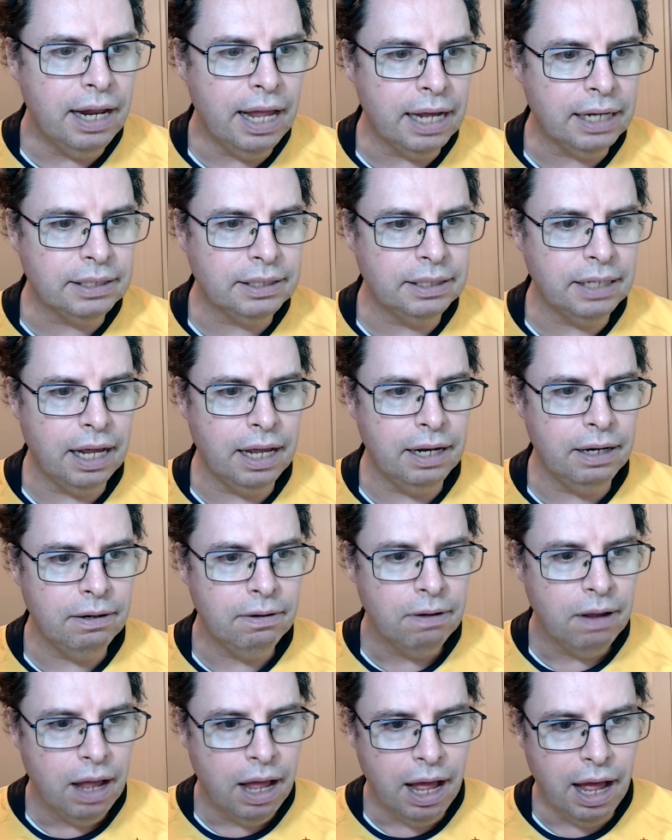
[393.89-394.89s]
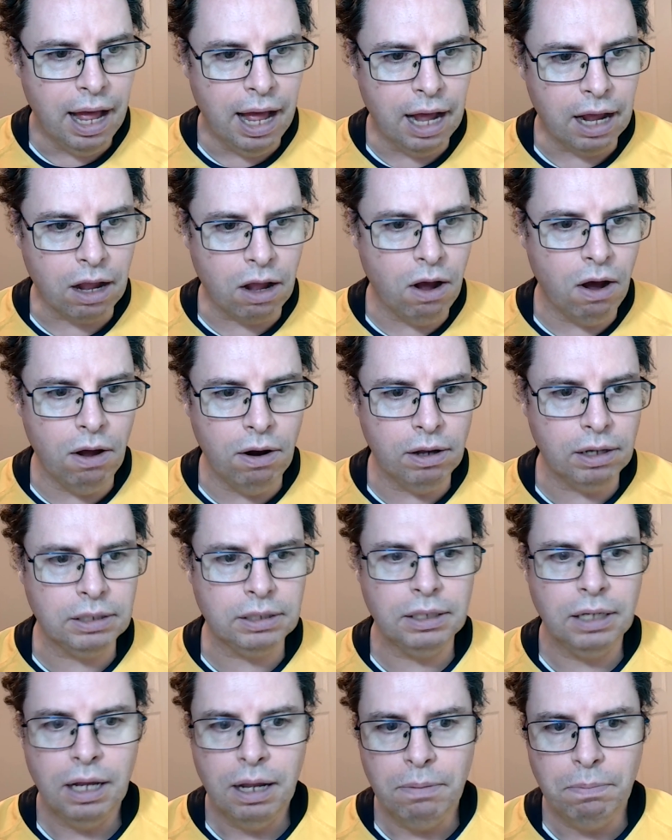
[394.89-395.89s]
Next then,
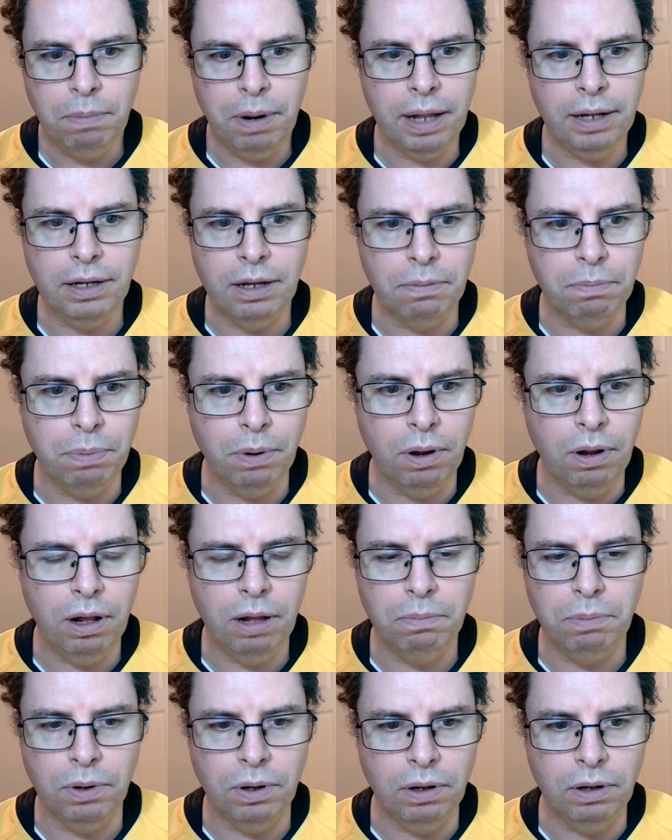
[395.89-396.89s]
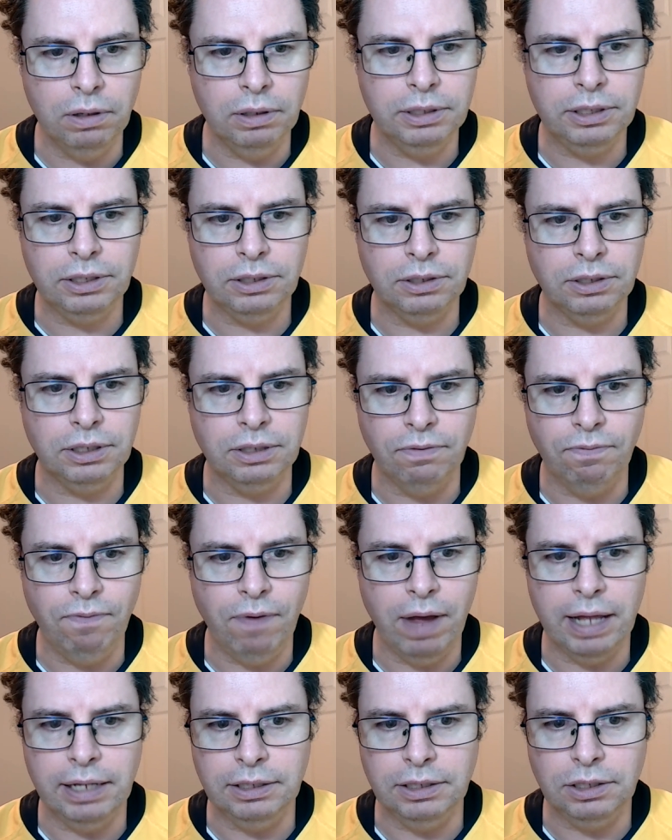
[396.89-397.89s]
Connacht, plenty of ball, but Ulster's
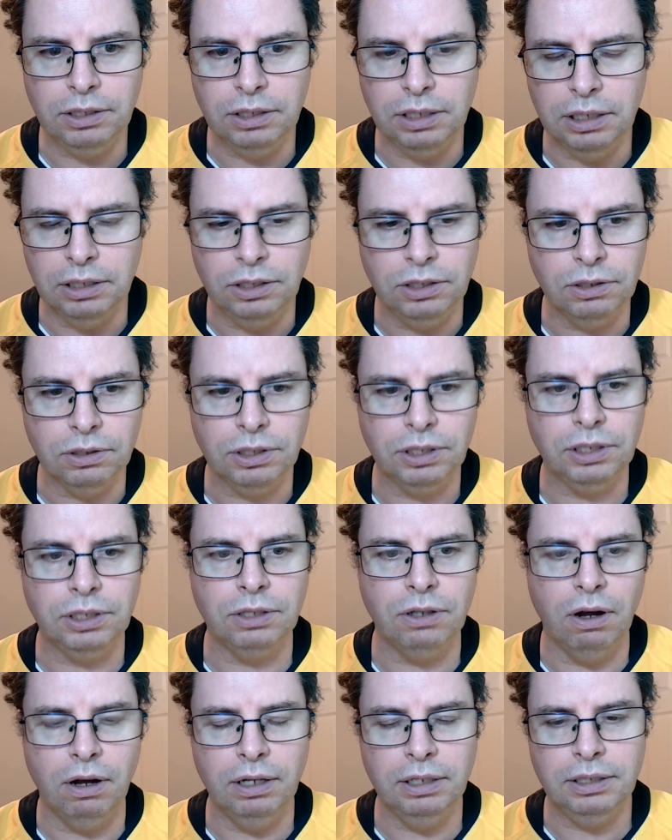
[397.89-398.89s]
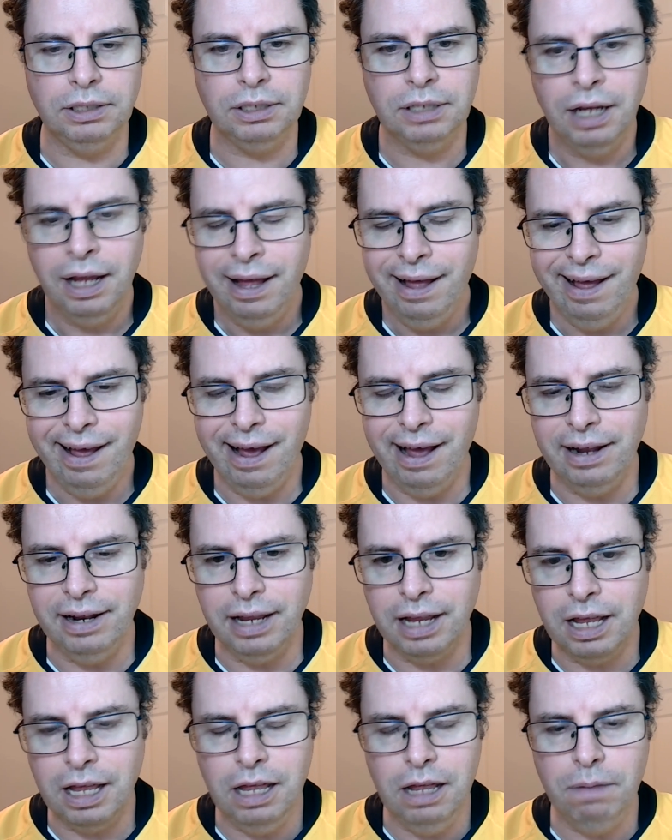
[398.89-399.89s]
defence is just staunch.
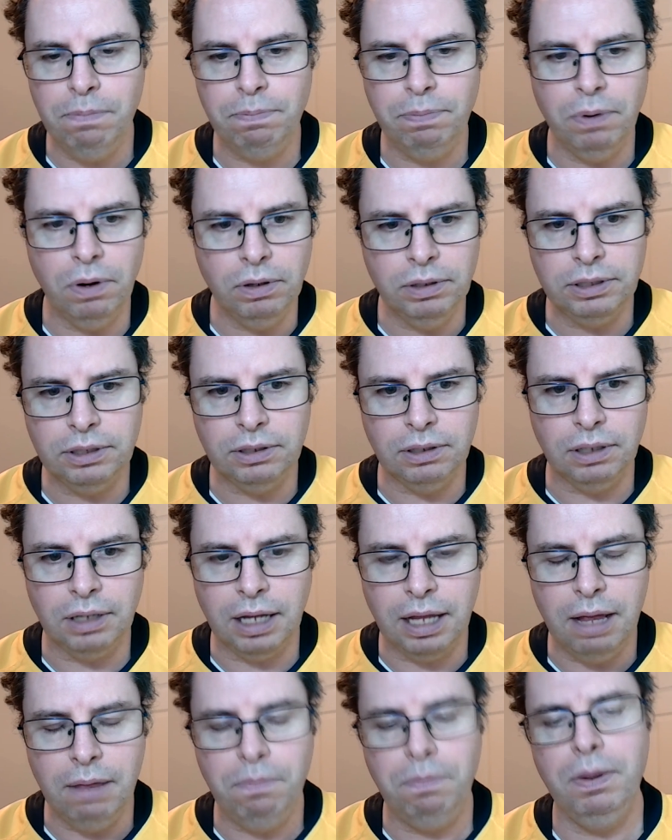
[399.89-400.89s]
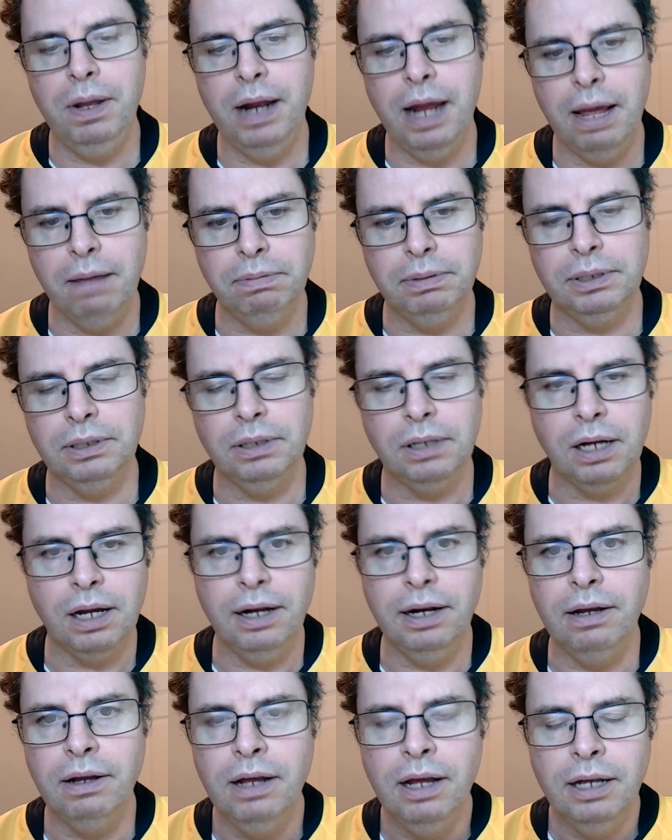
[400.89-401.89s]
And they keep being able to
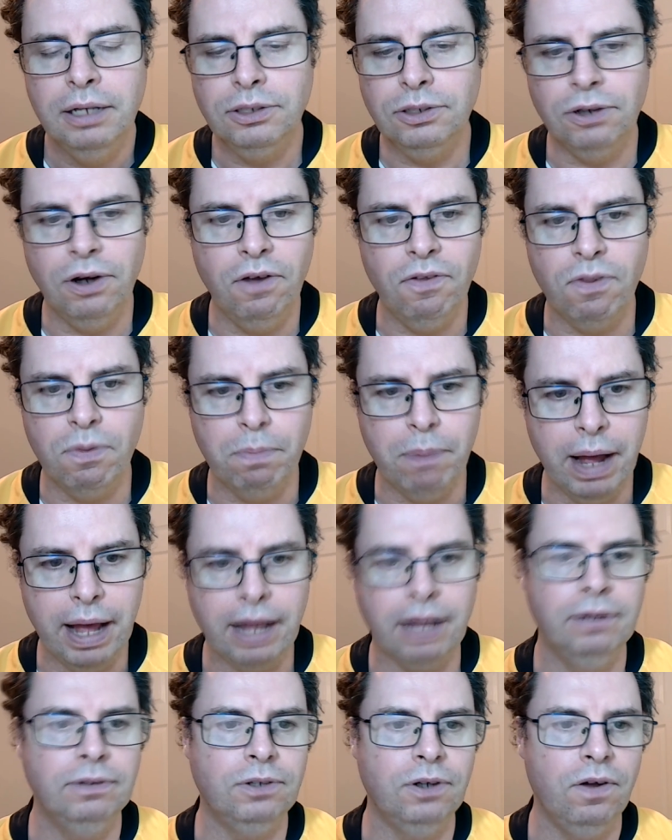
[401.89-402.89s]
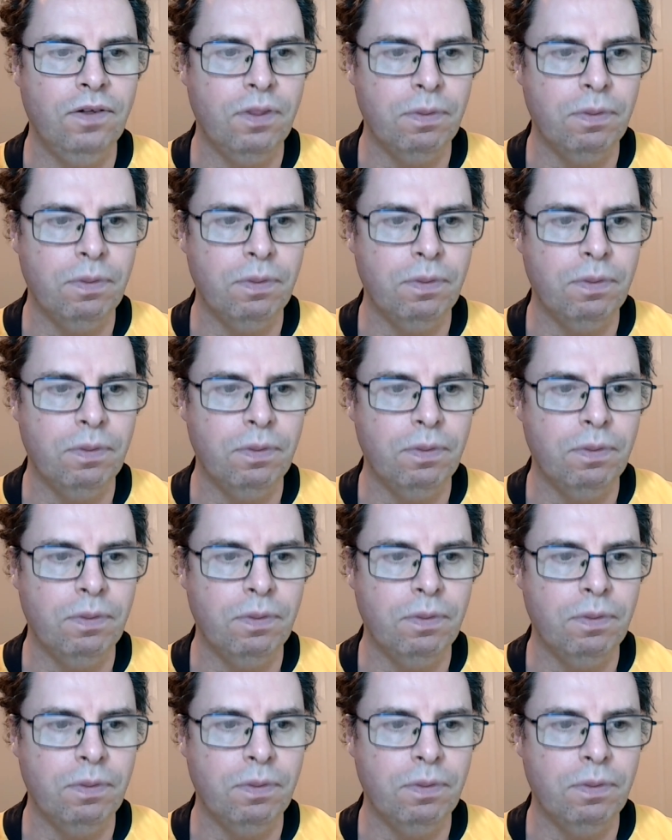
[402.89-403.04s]
kind of drive them back